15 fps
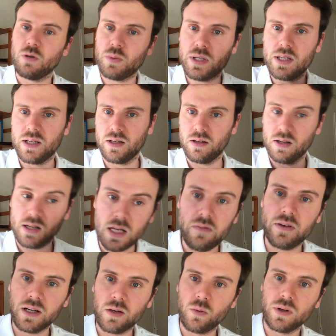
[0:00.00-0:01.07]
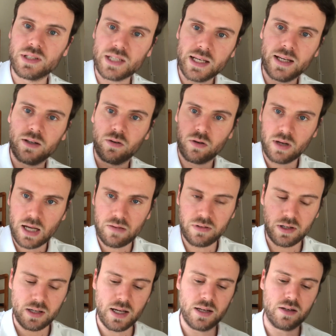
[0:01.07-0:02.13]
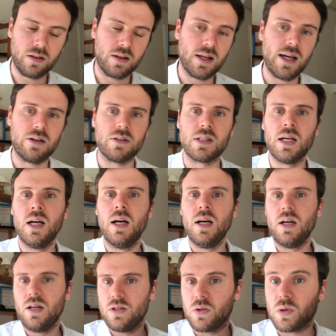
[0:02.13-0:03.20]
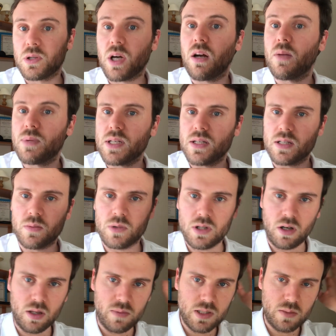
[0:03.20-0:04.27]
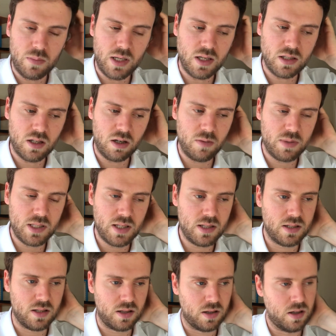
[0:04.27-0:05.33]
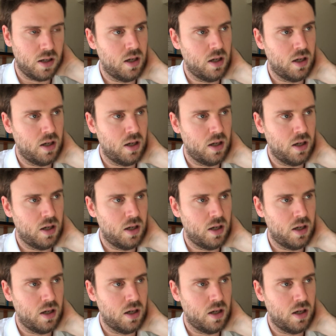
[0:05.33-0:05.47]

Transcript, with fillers: repeating living in one's head or having a head in the clouds. So solipsism, solips, being solipsistic.